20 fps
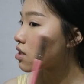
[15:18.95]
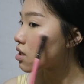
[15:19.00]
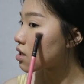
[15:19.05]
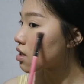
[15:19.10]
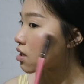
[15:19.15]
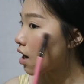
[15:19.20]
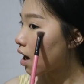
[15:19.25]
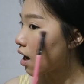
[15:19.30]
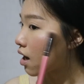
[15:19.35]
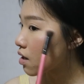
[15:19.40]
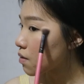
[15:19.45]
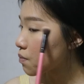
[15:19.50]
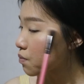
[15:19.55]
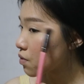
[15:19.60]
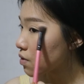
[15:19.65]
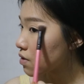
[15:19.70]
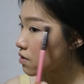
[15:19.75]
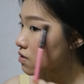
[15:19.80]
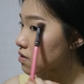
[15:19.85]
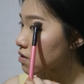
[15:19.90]
the high
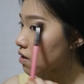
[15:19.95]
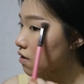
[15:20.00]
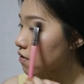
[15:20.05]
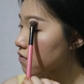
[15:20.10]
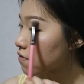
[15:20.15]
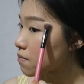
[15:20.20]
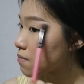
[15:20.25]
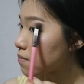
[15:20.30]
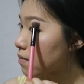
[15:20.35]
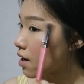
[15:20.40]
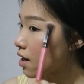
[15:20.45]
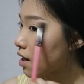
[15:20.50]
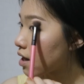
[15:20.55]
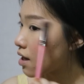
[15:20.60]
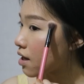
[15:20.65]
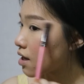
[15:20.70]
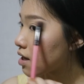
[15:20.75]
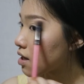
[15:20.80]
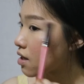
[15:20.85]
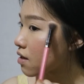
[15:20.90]
points of
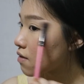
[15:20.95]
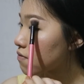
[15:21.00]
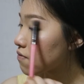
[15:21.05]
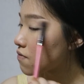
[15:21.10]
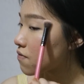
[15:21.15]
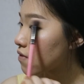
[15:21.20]
my